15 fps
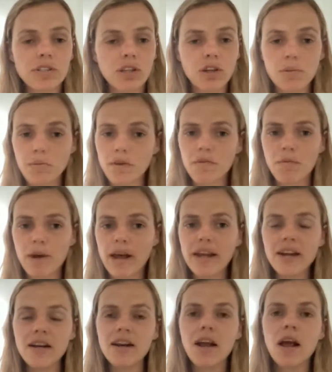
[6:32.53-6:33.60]
a little bit of
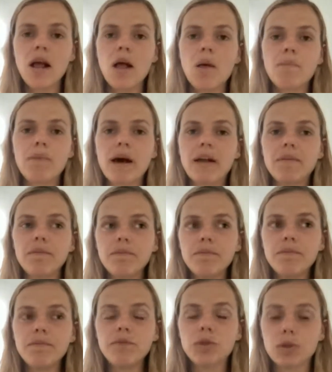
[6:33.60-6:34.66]
weight, but
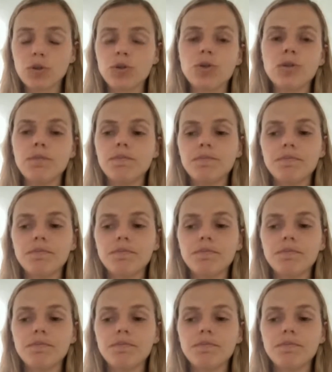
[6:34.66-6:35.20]
do